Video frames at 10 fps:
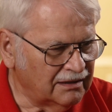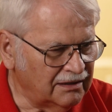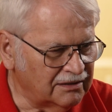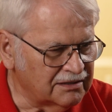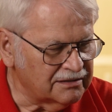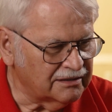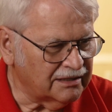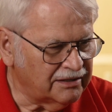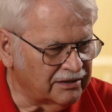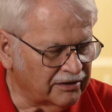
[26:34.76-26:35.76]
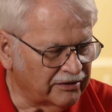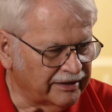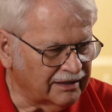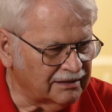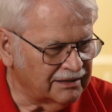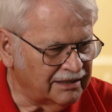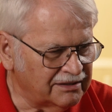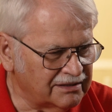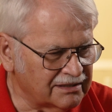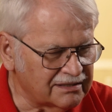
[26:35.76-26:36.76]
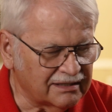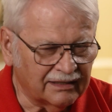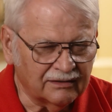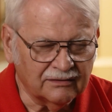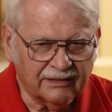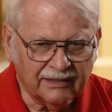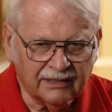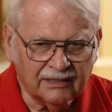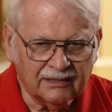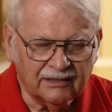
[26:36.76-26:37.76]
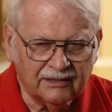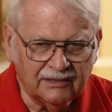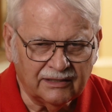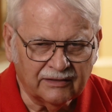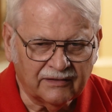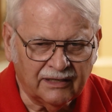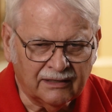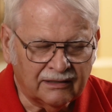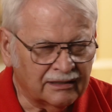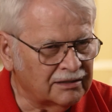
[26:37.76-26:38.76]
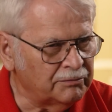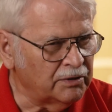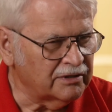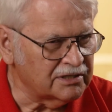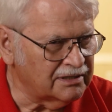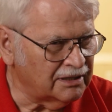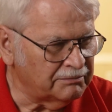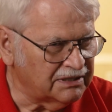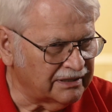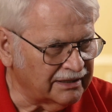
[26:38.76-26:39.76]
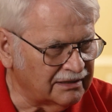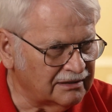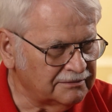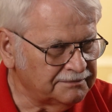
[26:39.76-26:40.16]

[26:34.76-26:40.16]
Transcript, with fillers: You just look at your area and you just say, okay, if they intend to blow this dump tonight,